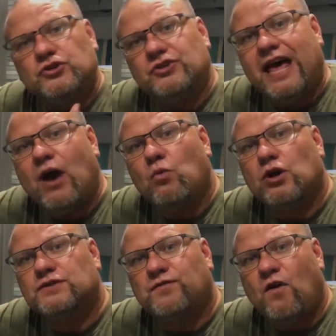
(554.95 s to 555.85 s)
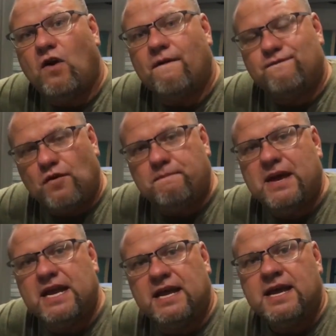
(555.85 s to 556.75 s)
So that works for
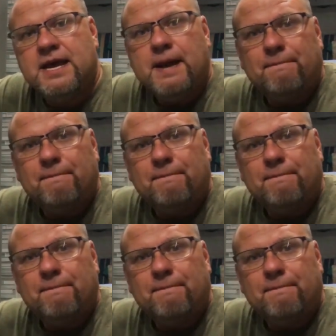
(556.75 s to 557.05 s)
many.